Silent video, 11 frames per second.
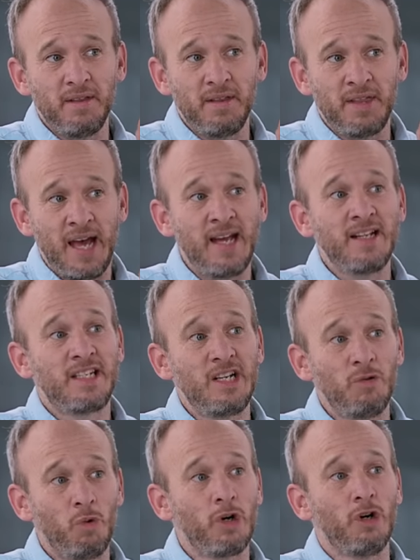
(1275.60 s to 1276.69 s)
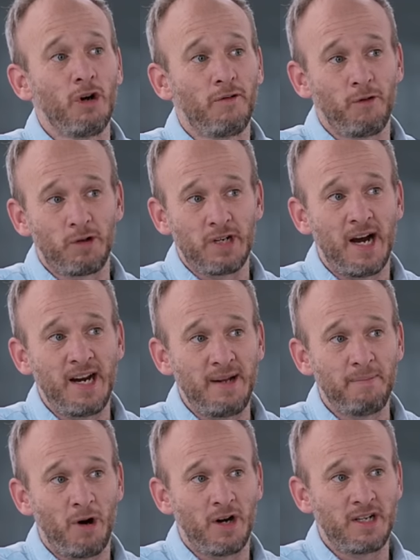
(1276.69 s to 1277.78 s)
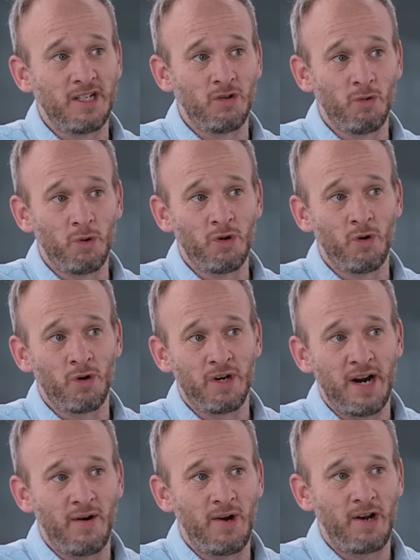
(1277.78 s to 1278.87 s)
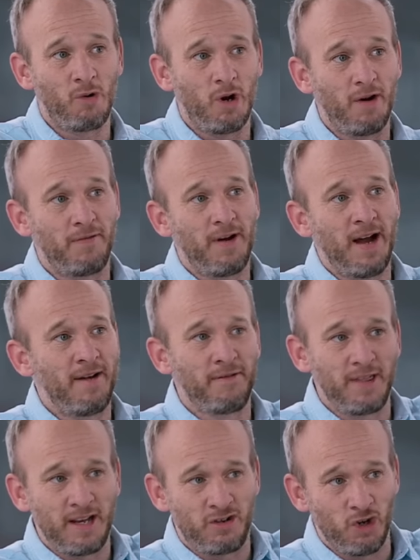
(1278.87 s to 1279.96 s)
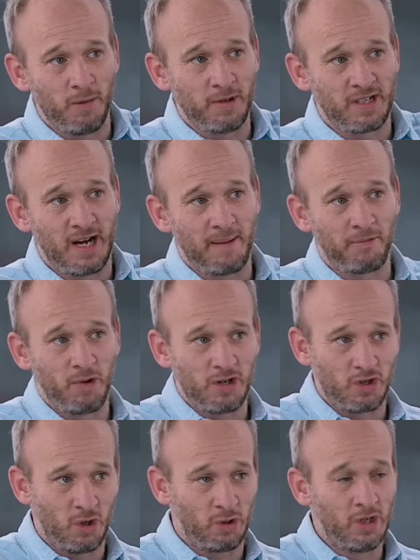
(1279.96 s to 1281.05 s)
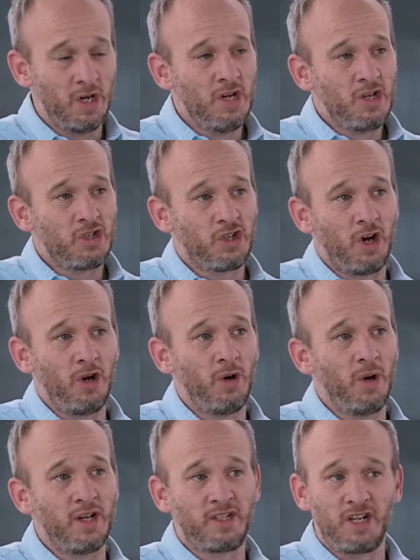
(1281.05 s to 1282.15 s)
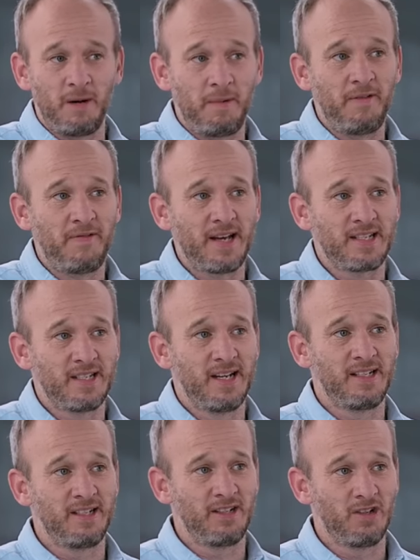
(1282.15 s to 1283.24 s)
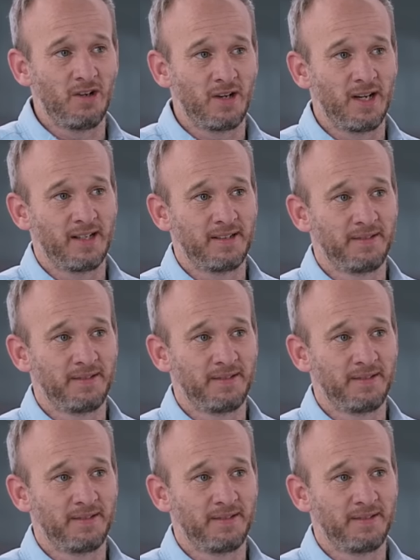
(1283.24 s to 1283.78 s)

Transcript: the ANC would look for tiny parties who wouldn't ordinarily qualify for that German type threshold. So it's going to be fascinating to look at.